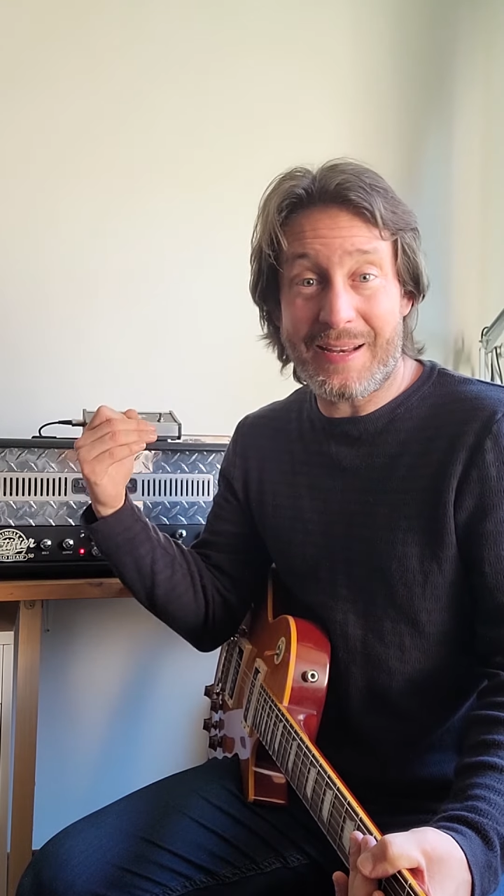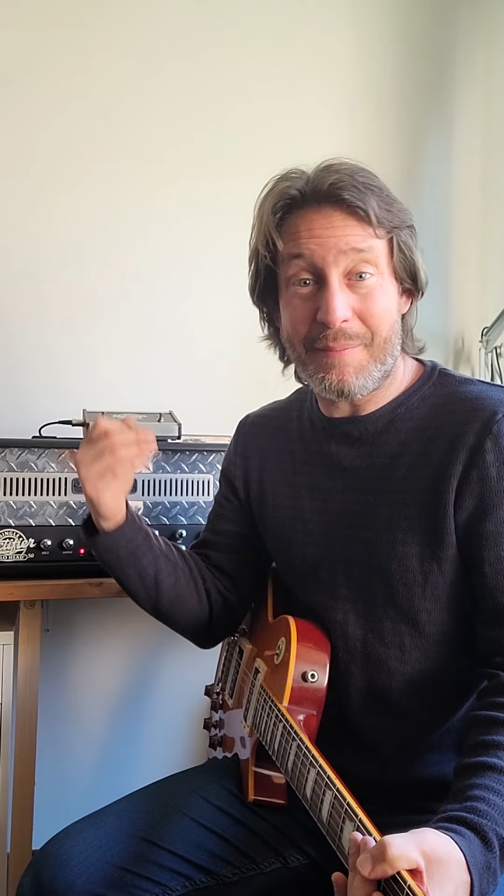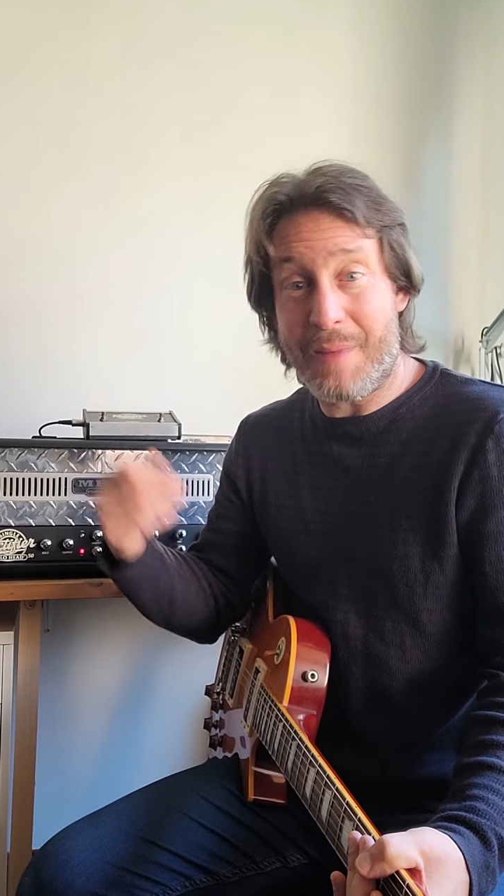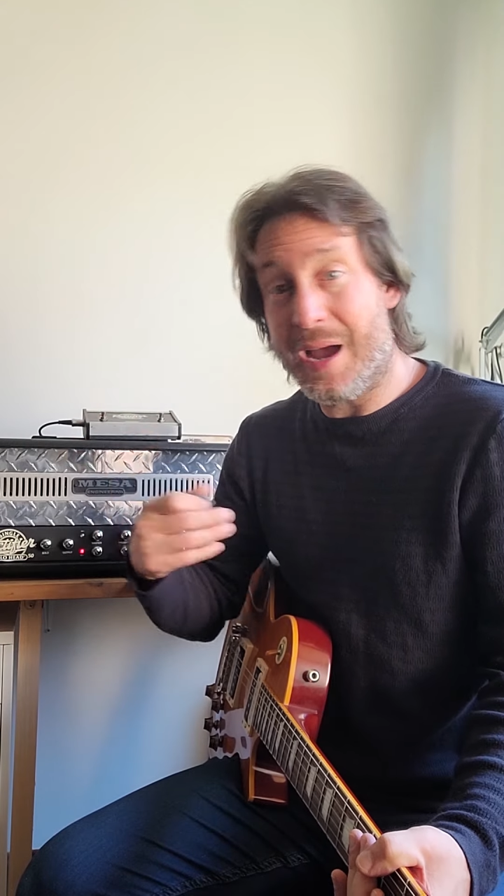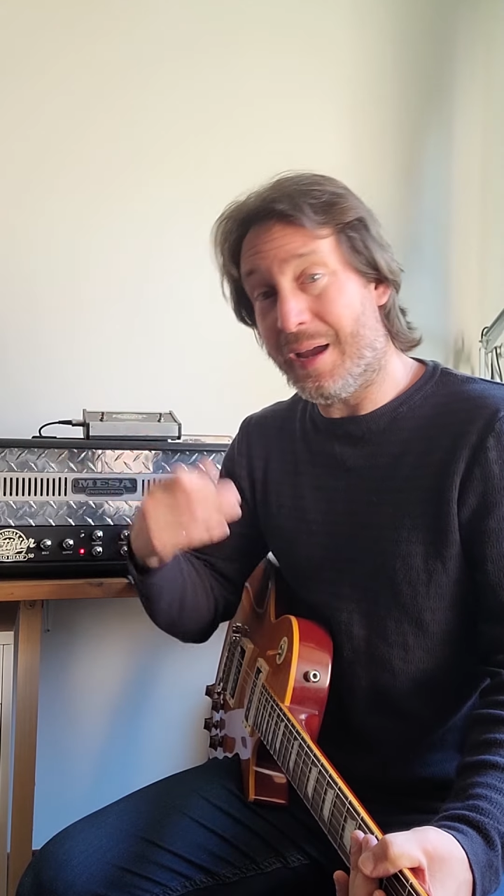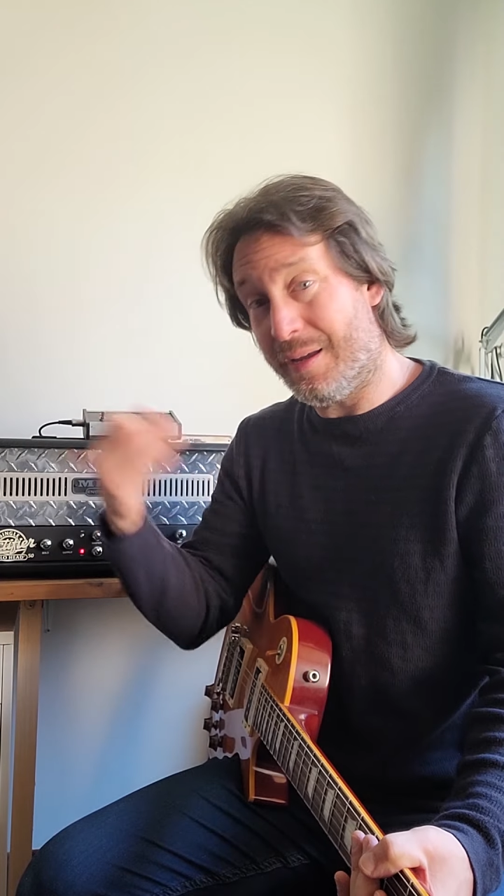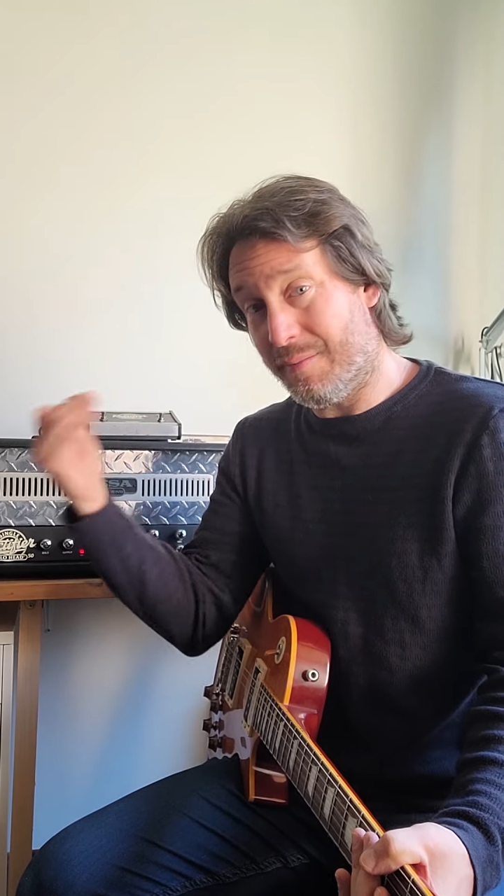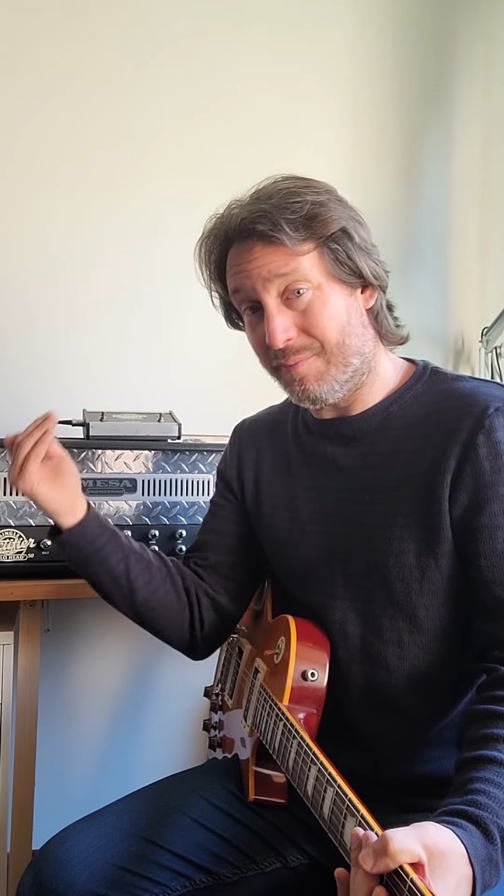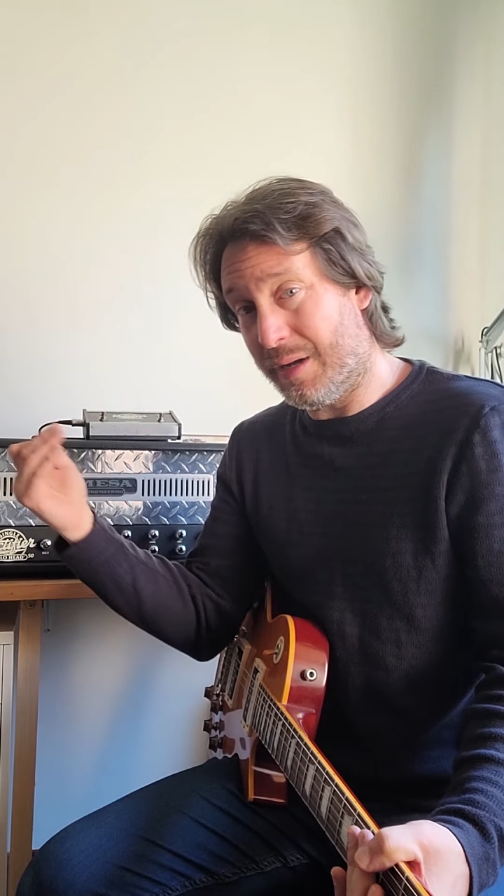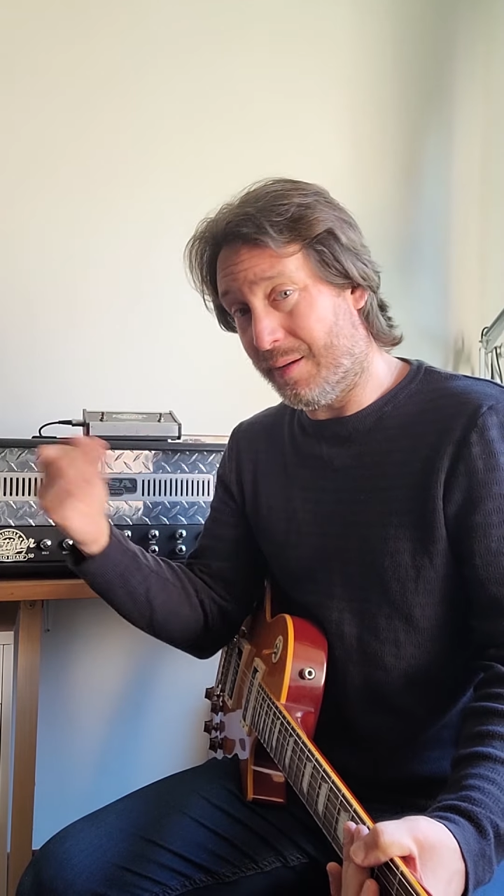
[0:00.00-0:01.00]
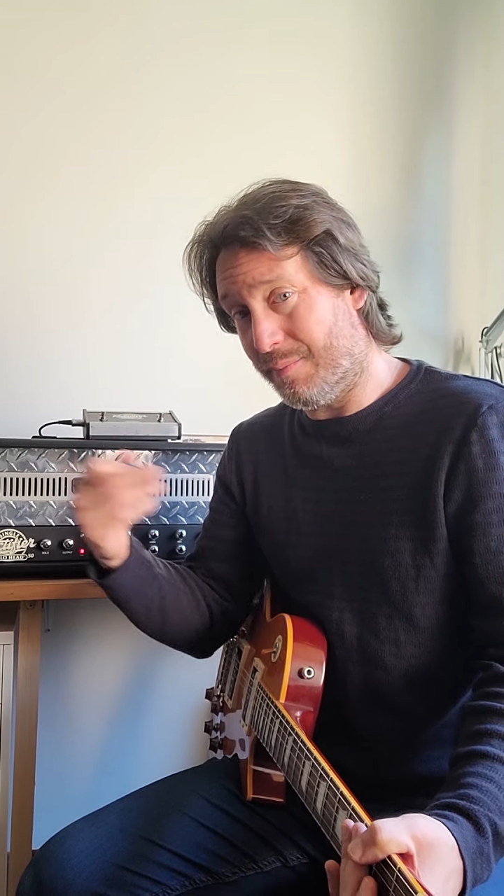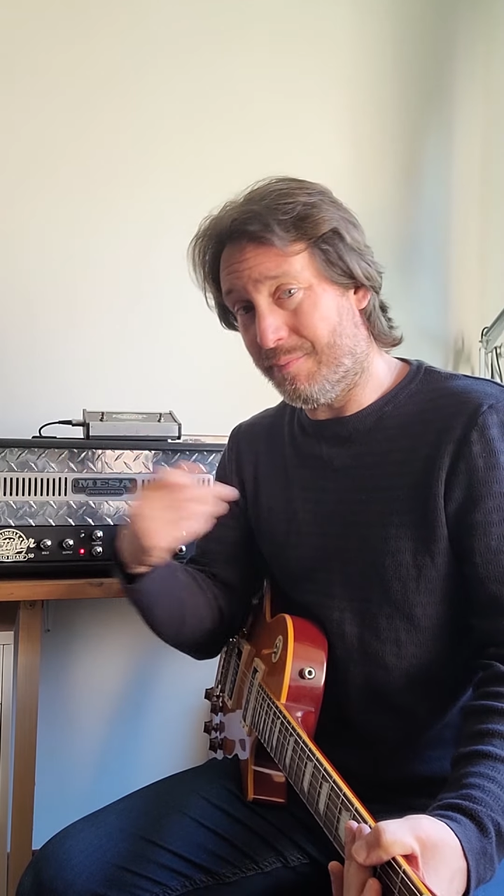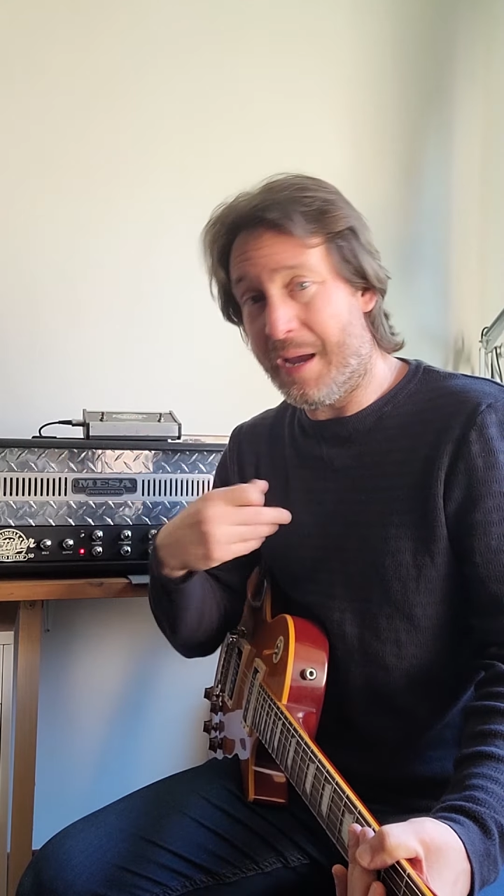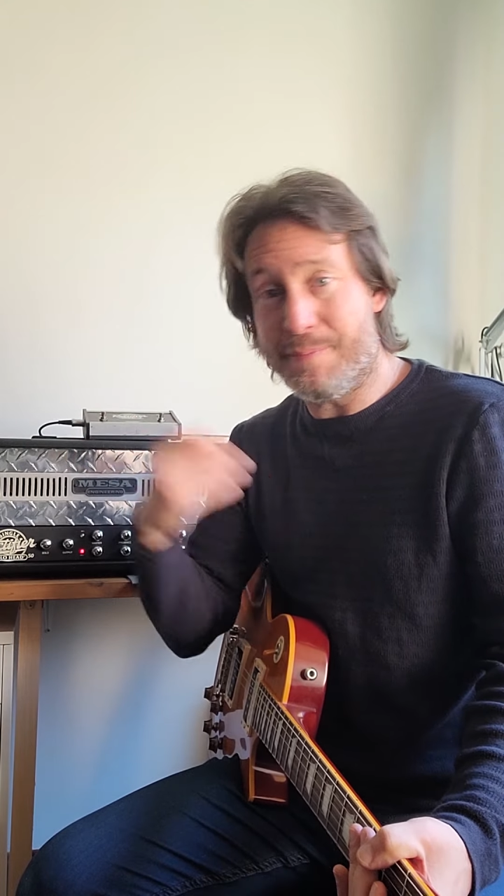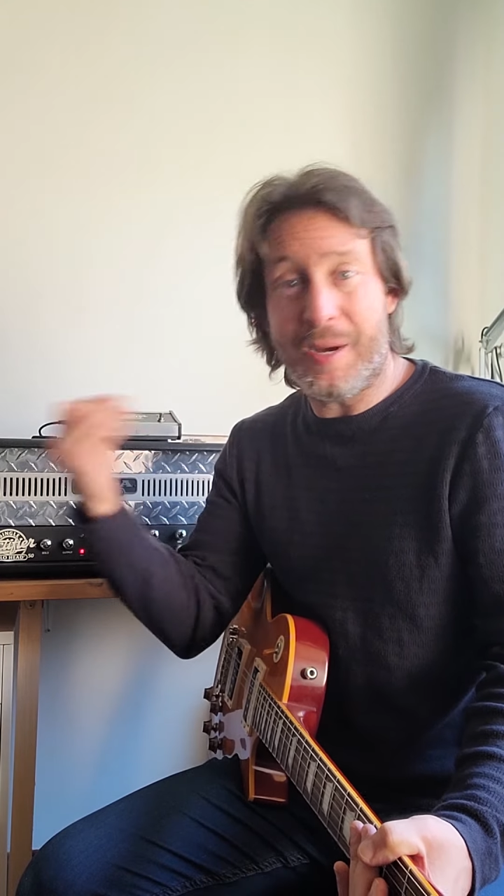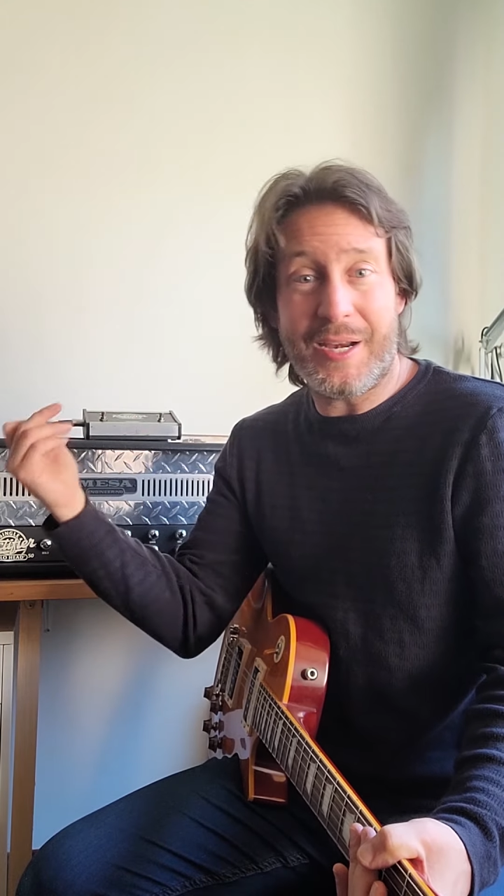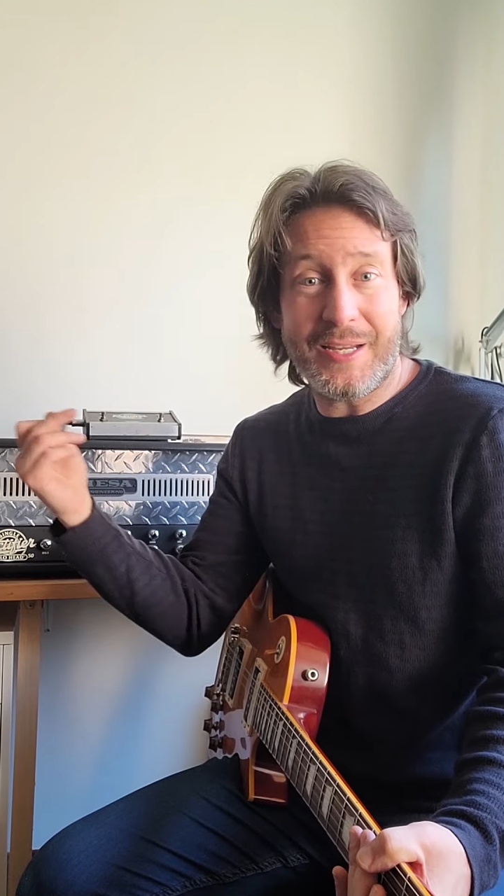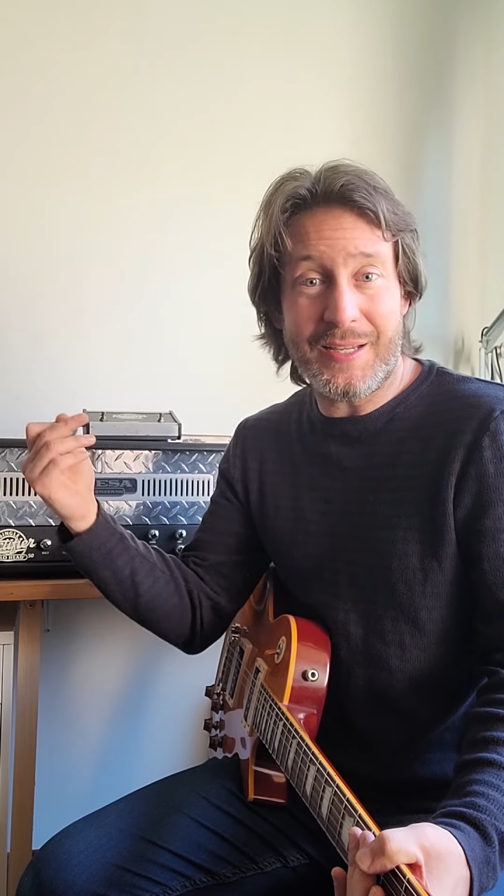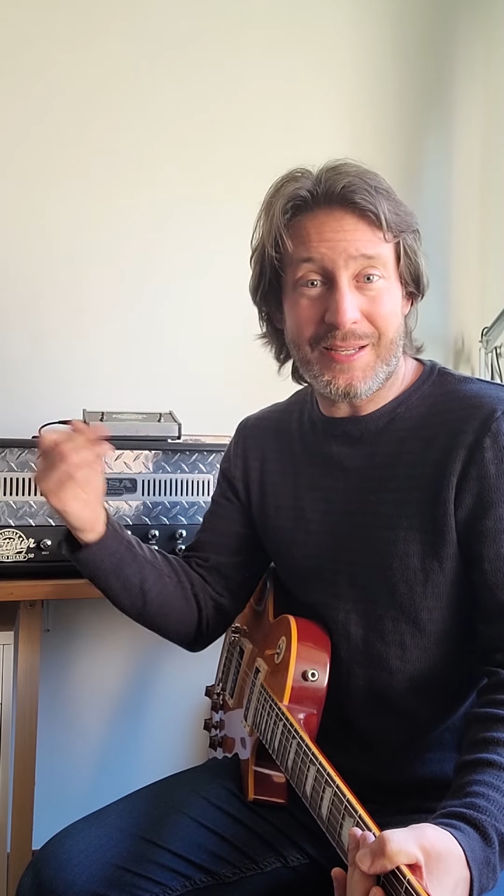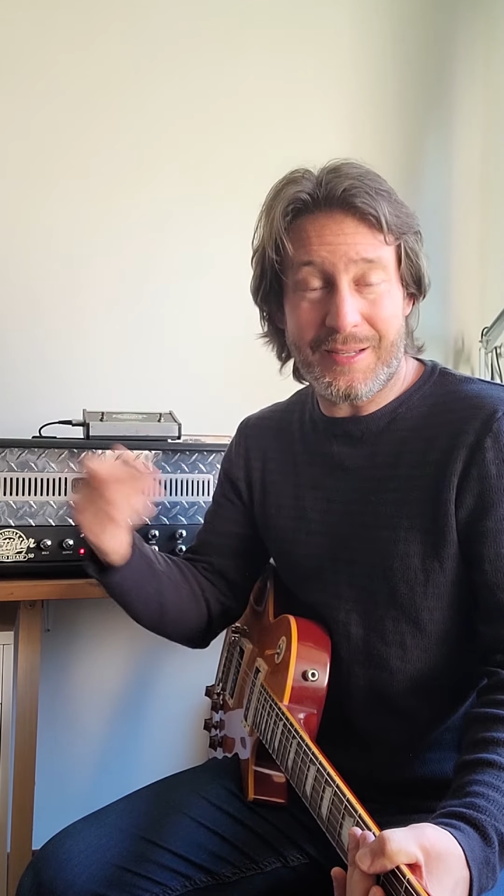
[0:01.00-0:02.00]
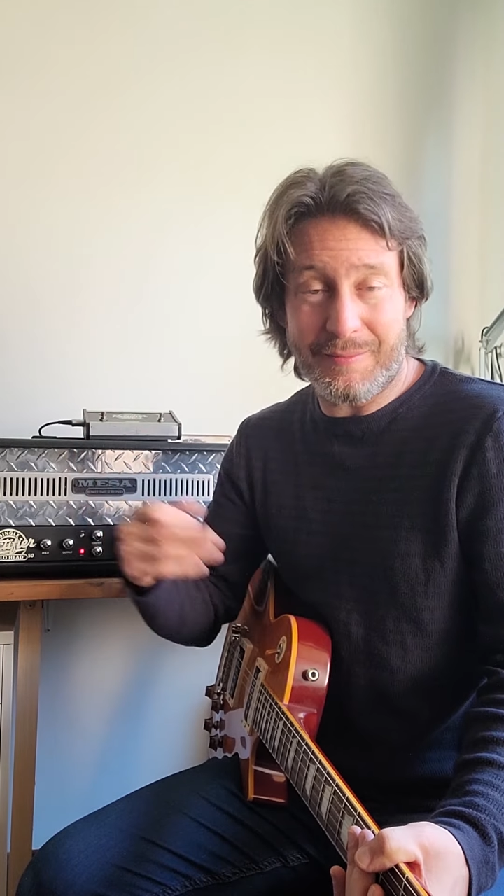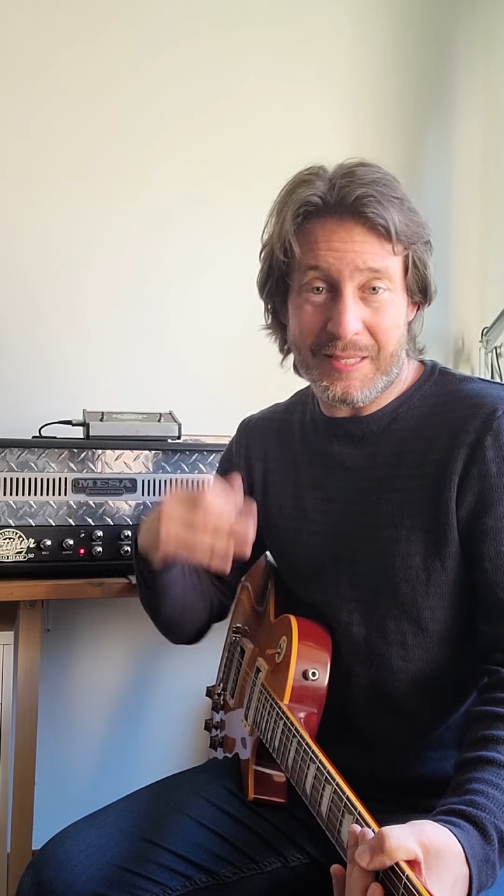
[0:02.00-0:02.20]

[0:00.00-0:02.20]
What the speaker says: and my buddy,